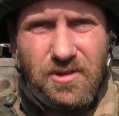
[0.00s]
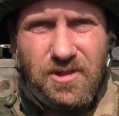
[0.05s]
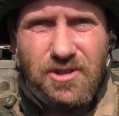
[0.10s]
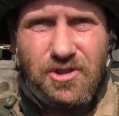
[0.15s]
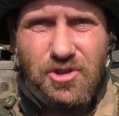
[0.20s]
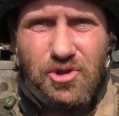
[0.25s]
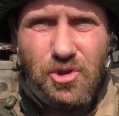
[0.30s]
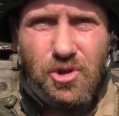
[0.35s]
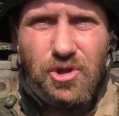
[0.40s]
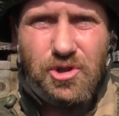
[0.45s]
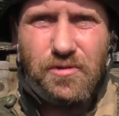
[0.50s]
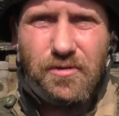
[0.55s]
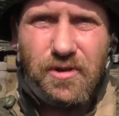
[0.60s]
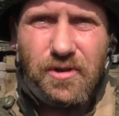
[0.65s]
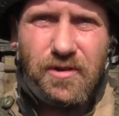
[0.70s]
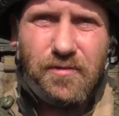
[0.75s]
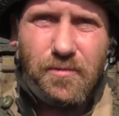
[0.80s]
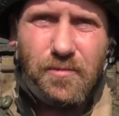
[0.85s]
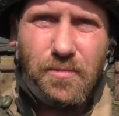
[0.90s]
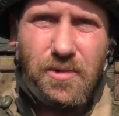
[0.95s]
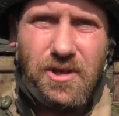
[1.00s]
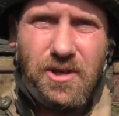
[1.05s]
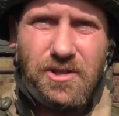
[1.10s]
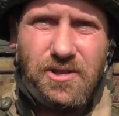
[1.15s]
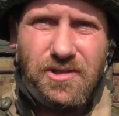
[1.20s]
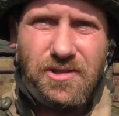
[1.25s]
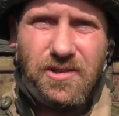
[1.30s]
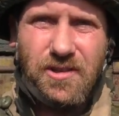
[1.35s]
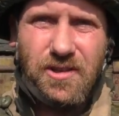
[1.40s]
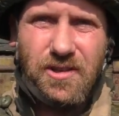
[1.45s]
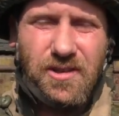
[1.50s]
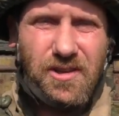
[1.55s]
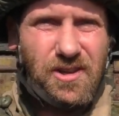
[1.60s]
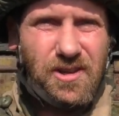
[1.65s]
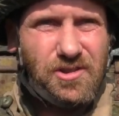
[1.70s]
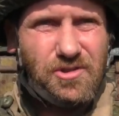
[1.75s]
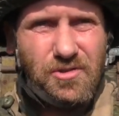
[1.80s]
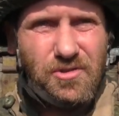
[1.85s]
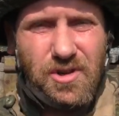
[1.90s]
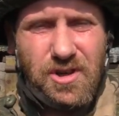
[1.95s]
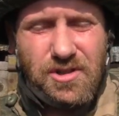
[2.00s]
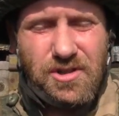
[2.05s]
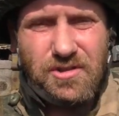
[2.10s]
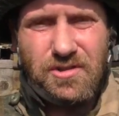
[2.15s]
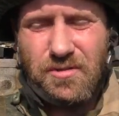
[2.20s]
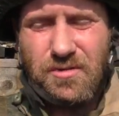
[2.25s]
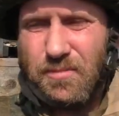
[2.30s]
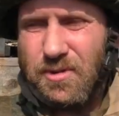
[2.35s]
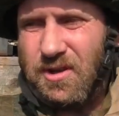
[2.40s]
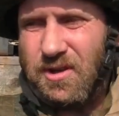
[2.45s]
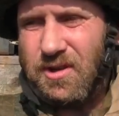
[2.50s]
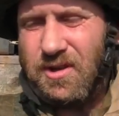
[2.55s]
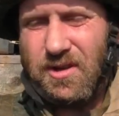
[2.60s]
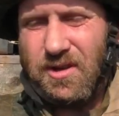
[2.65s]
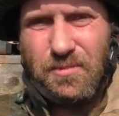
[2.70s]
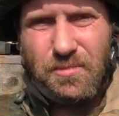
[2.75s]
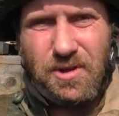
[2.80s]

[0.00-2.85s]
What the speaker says: and search for information and not trust the media,